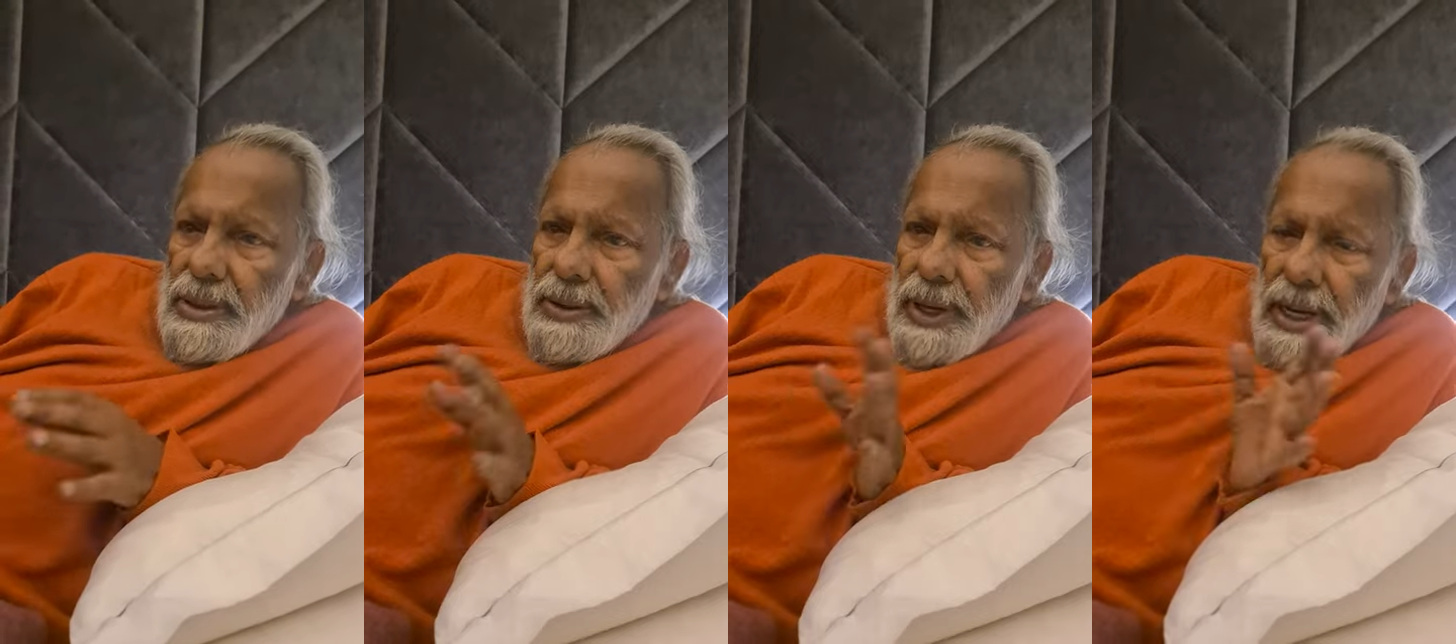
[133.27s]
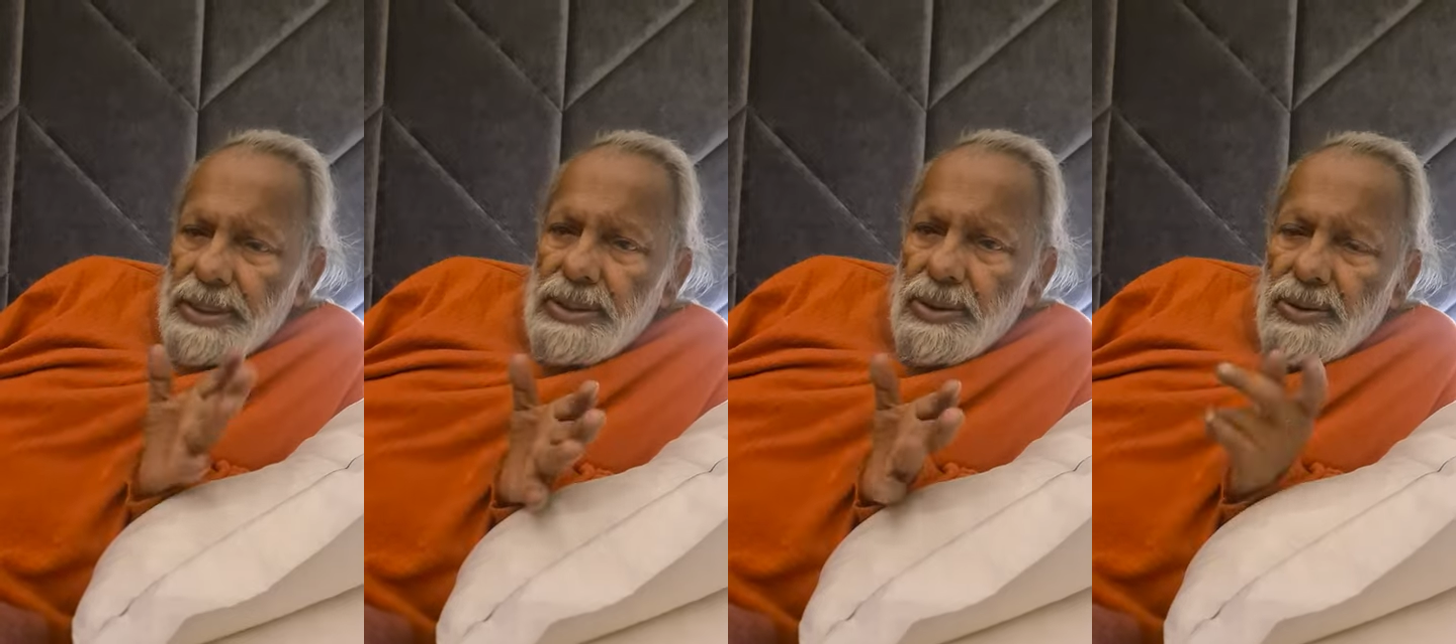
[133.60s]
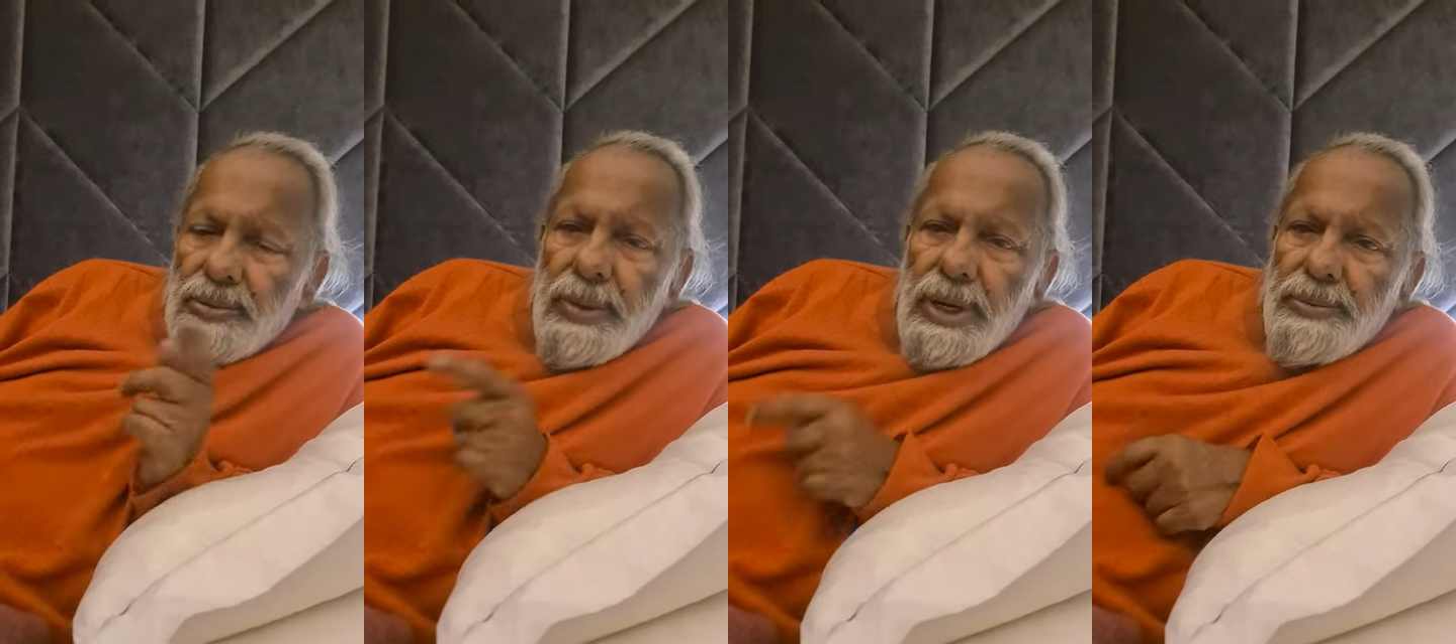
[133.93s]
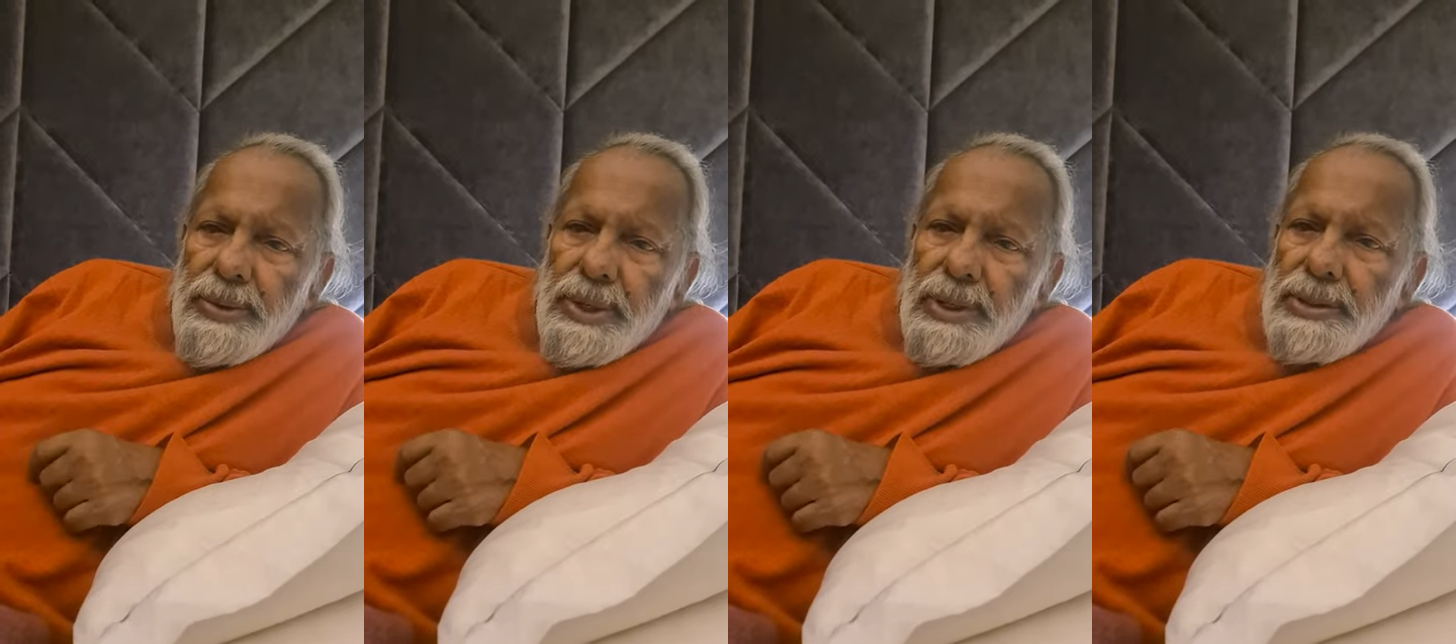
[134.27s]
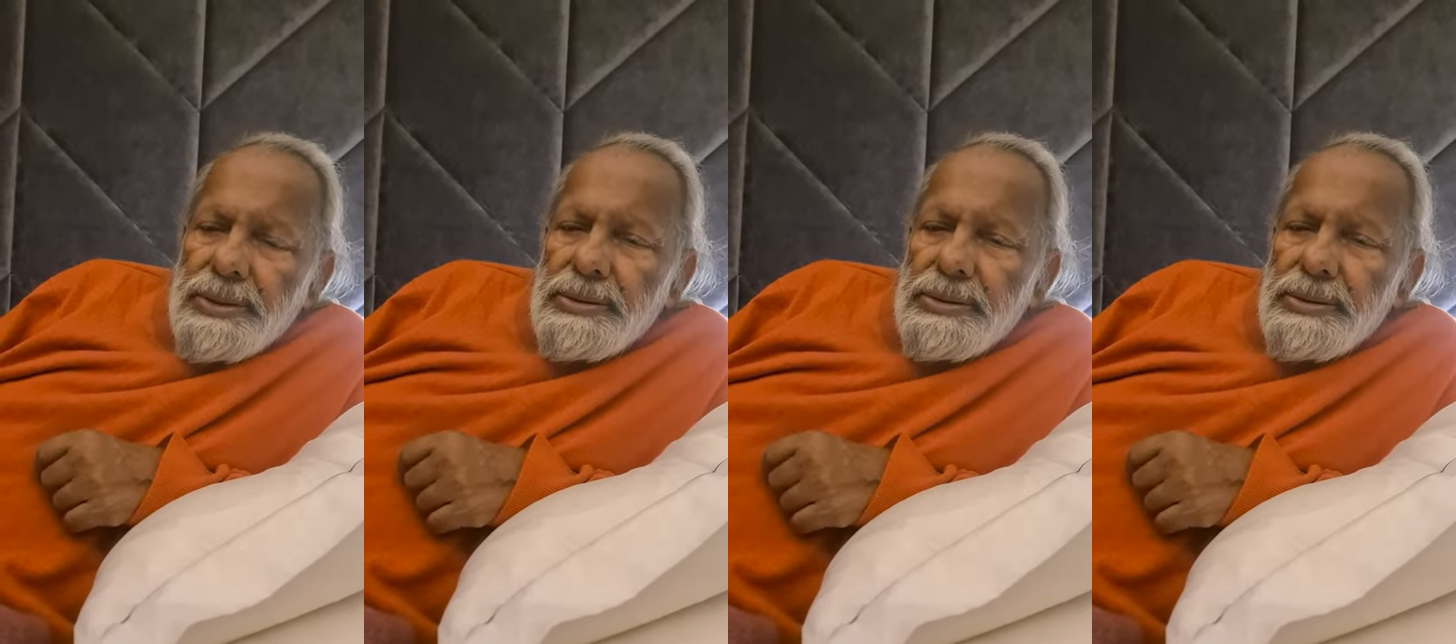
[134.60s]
as a human being,